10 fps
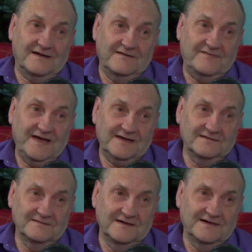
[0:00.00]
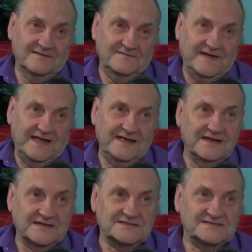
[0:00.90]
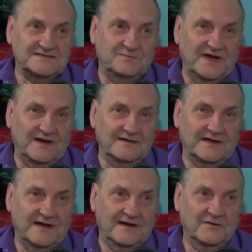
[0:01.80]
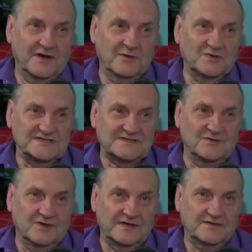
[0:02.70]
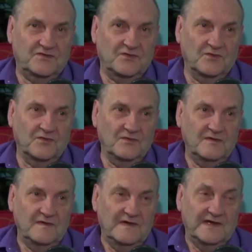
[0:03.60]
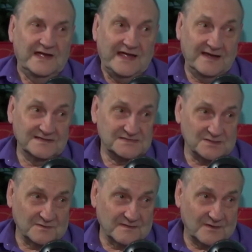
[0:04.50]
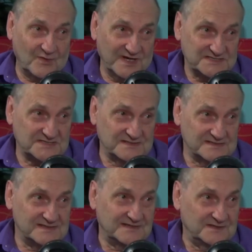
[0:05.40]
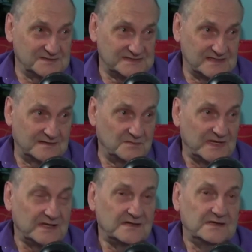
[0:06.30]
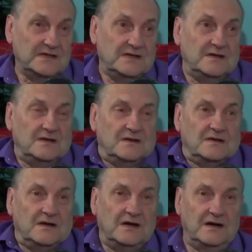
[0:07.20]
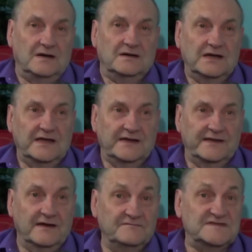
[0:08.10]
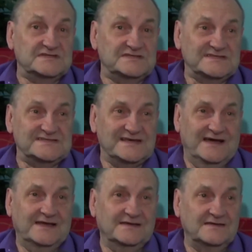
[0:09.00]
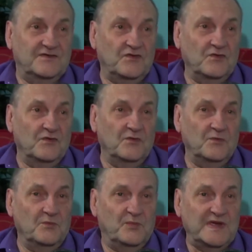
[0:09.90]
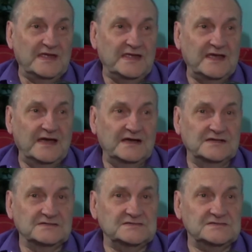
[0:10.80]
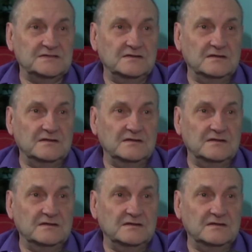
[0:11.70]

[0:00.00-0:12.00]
I've had a lot of angst about how I was going to answer the questions that you sent me. Okay. And I've just decided to be as